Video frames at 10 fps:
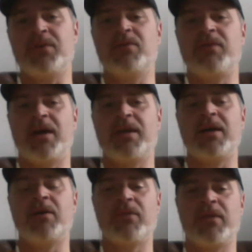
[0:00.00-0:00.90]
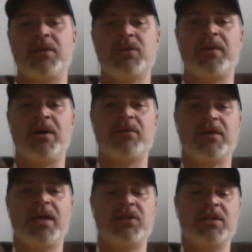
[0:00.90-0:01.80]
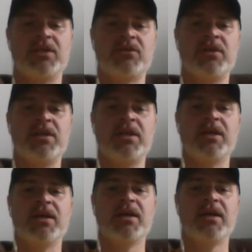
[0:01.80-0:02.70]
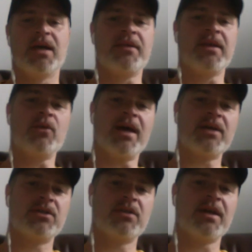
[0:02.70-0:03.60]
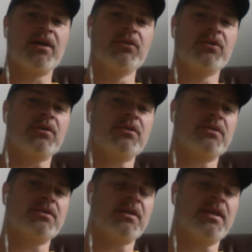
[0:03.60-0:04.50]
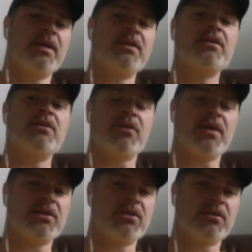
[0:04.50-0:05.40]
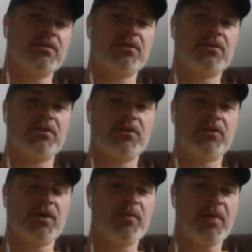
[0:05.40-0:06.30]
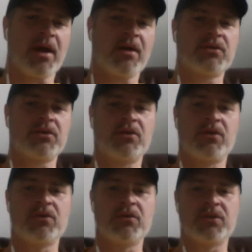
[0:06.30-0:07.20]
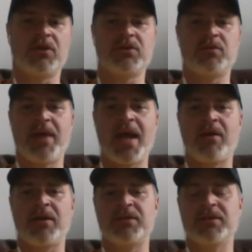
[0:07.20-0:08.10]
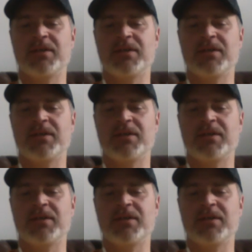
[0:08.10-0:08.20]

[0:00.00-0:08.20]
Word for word: You find out things about Haitian history, and then you ask the elders, and they you know you ask your your your grandparents or your uncles and aunts and parents,